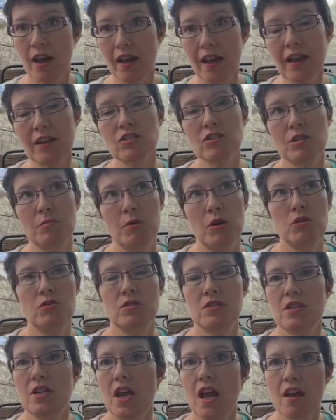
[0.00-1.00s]
I actually
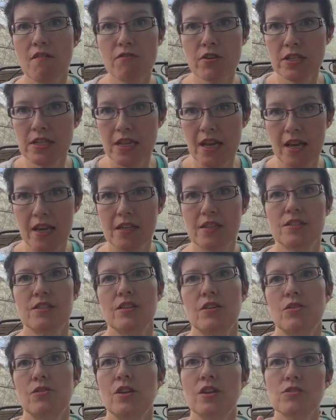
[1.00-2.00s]
posted every day.
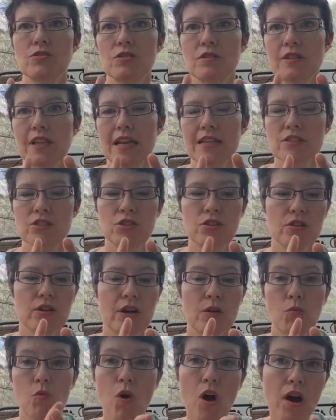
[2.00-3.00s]
So yes, last year
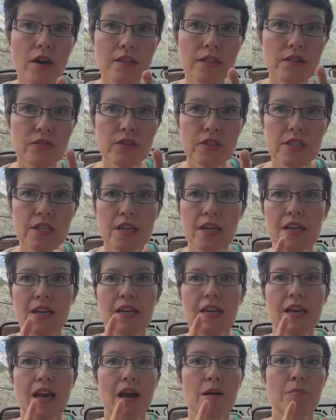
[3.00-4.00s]
I walked every day.